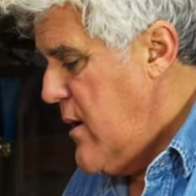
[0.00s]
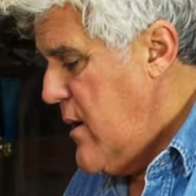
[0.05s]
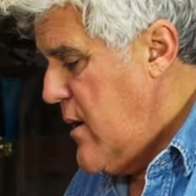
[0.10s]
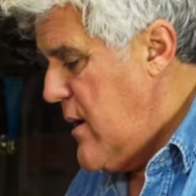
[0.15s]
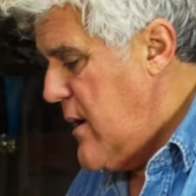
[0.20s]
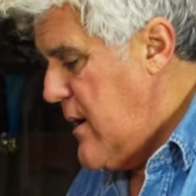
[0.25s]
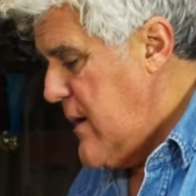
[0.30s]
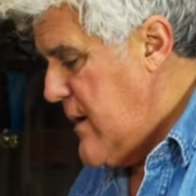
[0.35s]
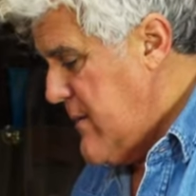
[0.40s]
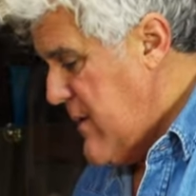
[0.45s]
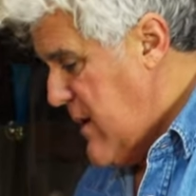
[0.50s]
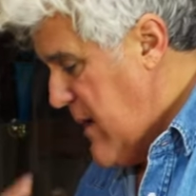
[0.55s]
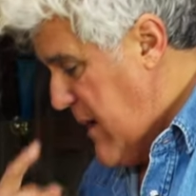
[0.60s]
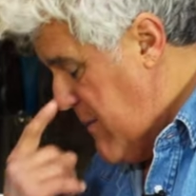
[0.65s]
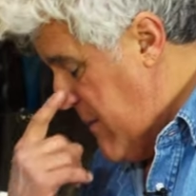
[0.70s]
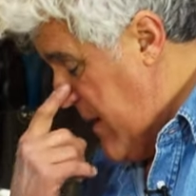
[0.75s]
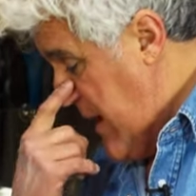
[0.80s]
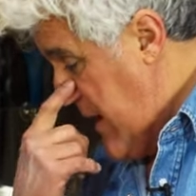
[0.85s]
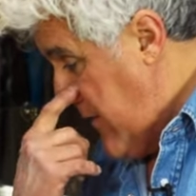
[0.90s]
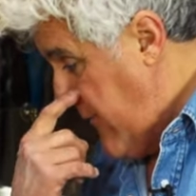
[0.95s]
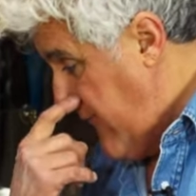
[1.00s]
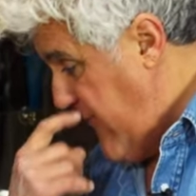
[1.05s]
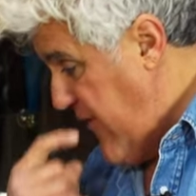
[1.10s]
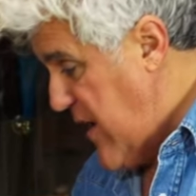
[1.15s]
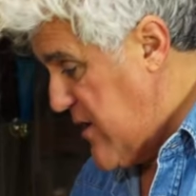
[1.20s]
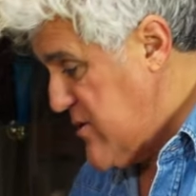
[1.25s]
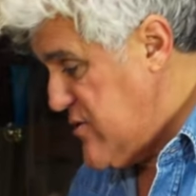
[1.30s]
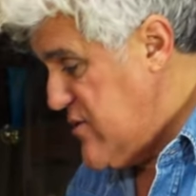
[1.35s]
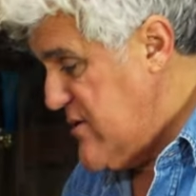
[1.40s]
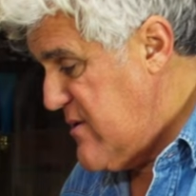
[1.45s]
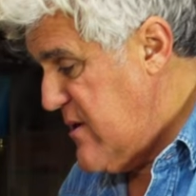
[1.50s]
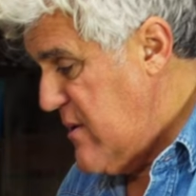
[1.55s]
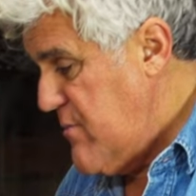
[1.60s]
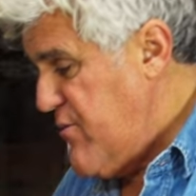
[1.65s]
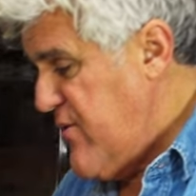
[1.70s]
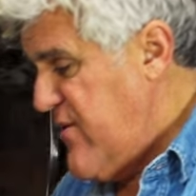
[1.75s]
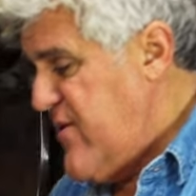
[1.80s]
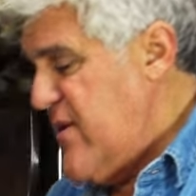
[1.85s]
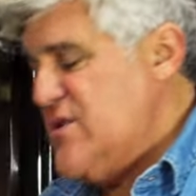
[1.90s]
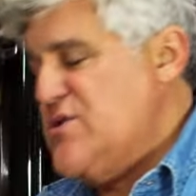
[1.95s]
uh, gun manufacturers did
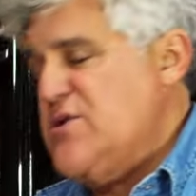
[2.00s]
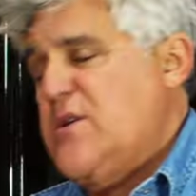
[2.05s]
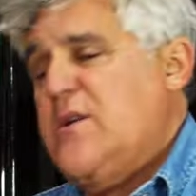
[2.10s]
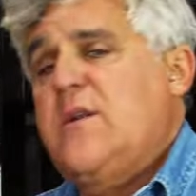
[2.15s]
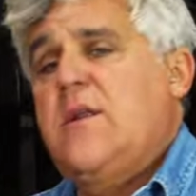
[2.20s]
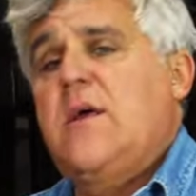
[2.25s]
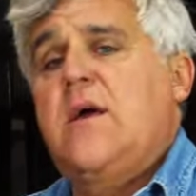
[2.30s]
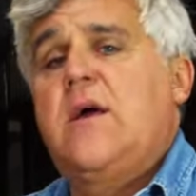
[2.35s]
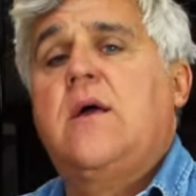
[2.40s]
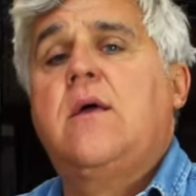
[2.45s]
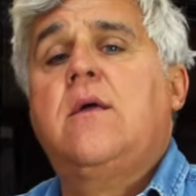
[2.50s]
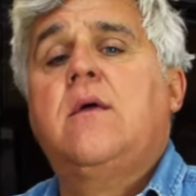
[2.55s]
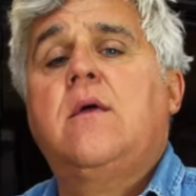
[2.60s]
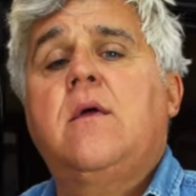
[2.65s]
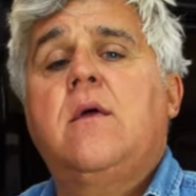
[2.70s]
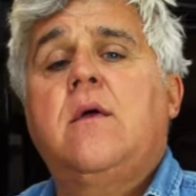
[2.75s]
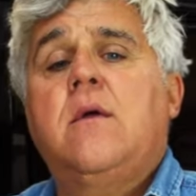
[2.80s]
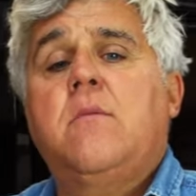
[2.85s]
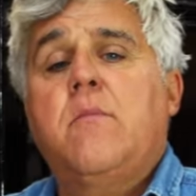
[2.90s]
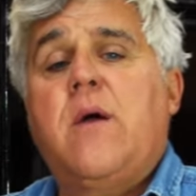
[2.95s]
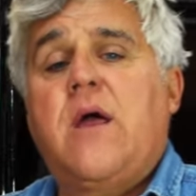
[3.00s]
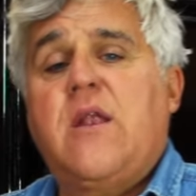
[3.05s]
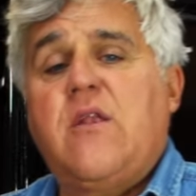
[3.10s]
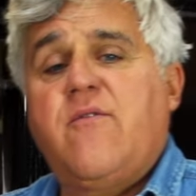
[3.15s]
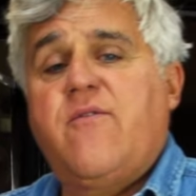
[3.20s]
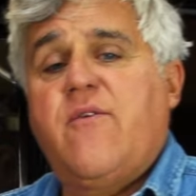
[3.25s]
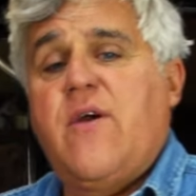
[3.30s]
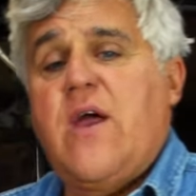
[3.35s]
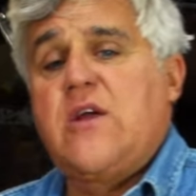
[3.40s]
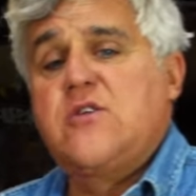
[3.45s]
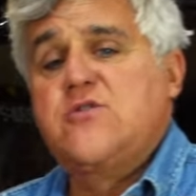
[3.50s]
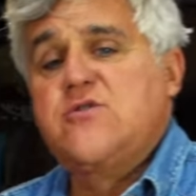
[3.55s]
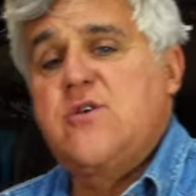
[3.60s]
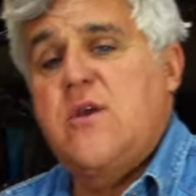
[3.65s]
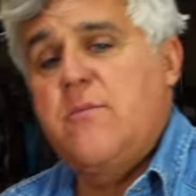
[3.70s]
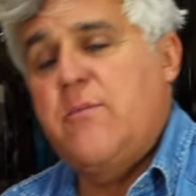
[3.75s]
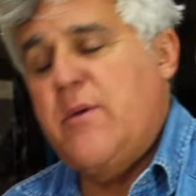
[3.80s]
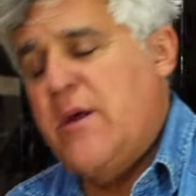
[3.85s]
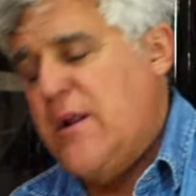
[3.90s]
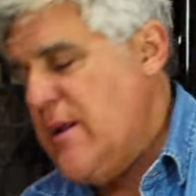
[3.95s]
precision uh,
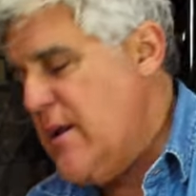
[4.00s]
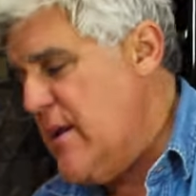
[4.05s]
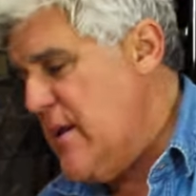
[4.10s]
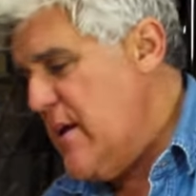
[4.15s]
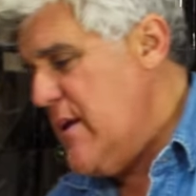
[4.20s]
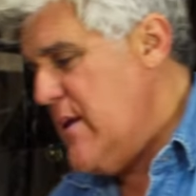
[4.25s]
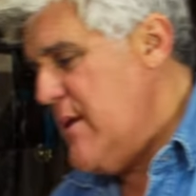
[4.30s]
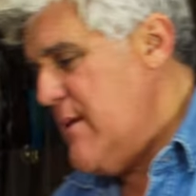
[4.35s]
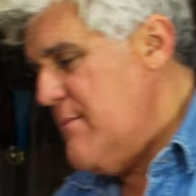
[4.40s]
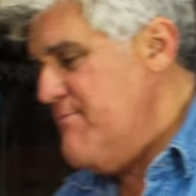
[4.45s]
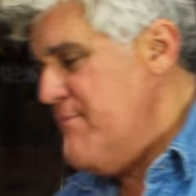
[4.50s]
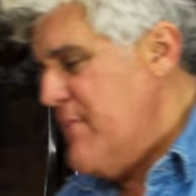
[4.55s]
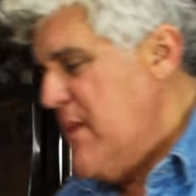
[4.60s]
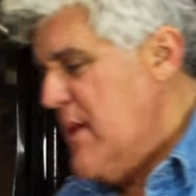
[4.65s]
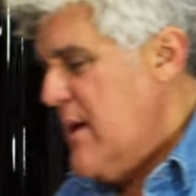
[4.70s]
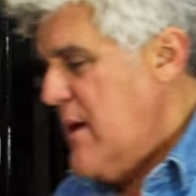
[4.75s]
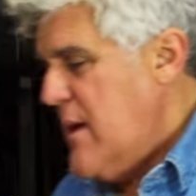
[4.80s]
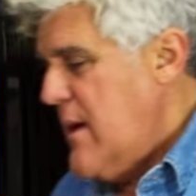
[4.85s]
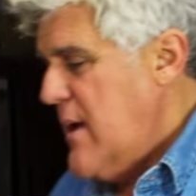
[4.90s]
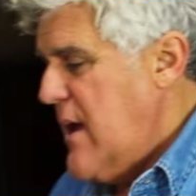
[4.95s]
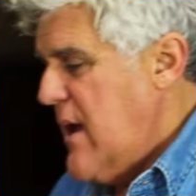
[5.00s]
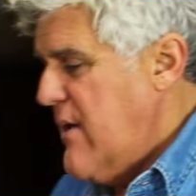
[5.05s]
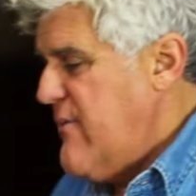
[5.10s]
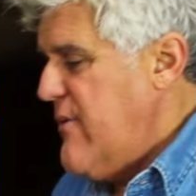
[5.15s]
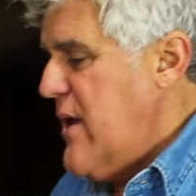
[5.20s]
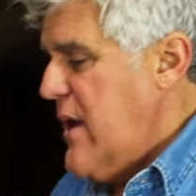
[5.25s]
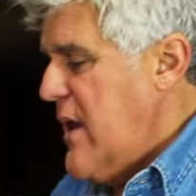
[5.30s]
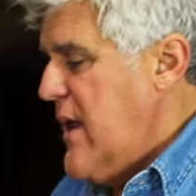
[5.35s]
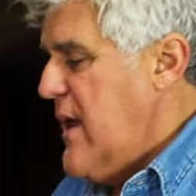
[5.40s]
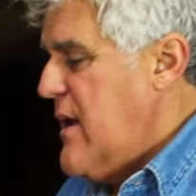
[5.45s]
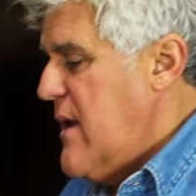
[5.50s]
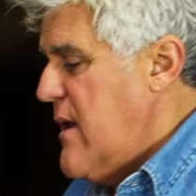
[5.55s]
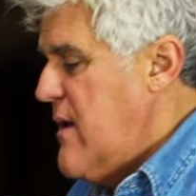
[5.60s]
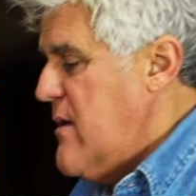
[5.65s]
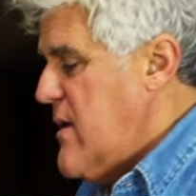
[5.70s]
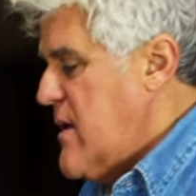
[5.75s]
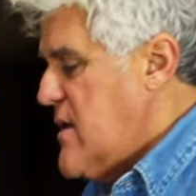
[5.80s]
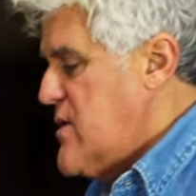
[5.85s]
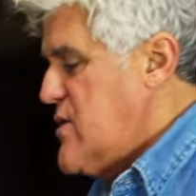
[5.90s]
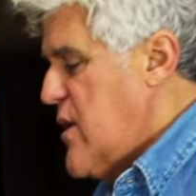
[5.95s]
manufacturing, but uh, Henry
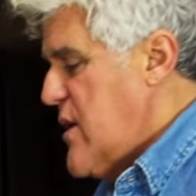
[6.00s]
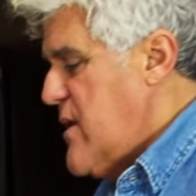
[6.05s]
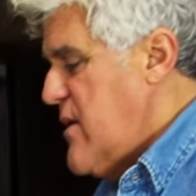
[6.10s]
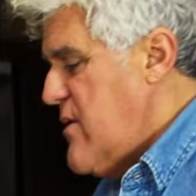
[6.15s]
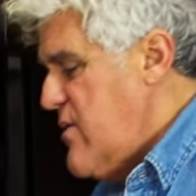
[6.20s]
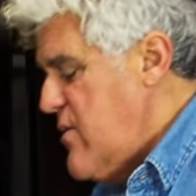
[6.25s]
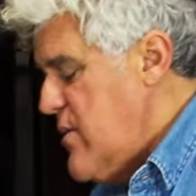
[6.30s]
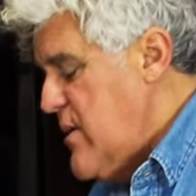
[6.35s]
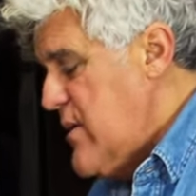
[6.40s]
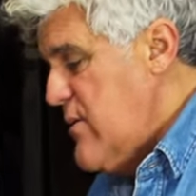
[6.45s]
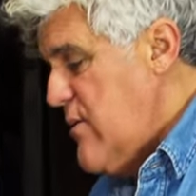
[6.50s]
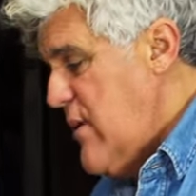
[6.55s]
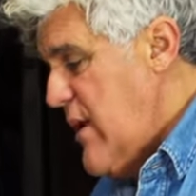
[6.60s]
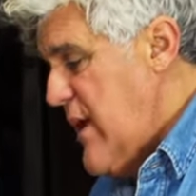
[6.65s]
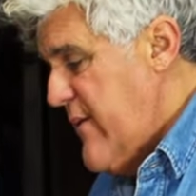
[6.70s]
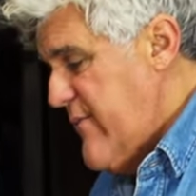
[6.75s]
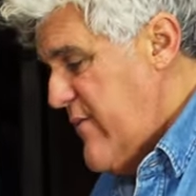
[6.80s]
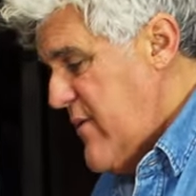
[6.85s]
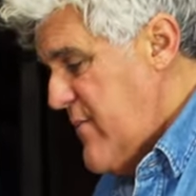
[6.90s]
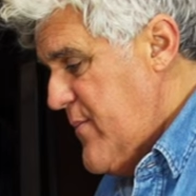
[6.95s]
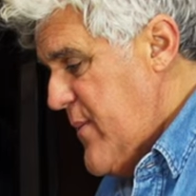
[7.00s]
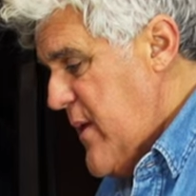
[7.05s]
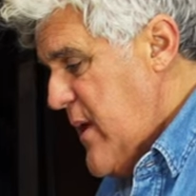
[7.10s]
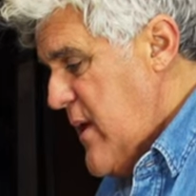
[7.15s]
Leland took it to a new level.